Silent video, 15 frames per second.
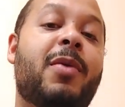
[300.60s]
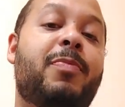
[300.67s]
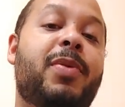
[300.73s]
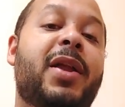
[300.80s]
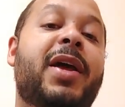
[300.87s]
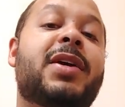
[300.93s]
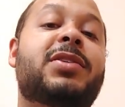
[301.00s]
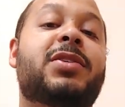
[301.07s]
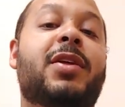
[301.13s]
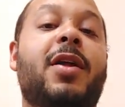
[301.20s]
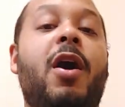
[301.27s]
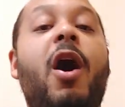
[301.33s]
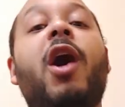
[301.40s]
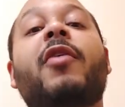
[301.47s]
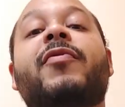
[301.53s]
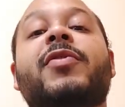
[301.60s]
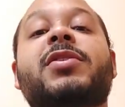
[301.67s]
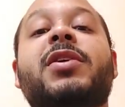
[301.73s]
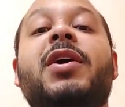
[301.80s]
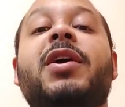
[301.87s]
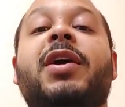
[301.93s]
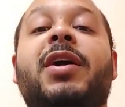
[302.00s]
plants to the office
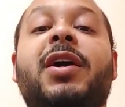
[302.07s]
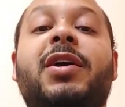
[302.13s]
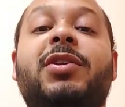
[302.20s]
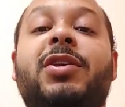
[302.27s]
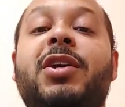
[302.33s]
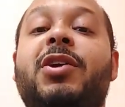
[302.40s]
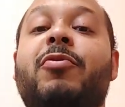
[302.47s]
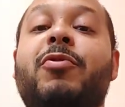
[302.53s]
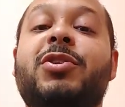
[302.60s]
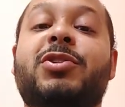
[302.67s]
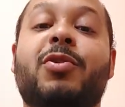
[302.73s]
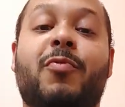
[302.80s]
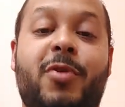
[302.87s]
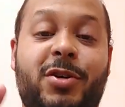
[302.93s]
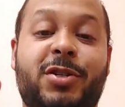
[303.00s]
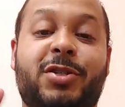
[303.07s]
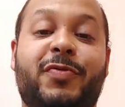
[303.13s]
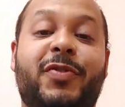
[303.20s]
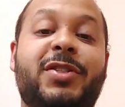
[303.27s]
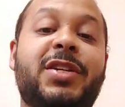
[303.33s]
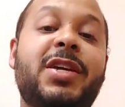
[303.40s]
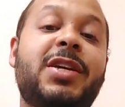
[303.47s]
can decrease the workers'
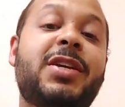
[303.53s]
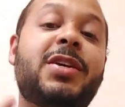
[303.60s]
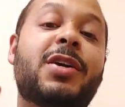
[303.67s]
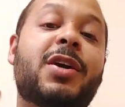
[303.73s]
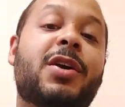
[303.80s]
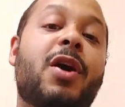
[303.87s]
fatigue,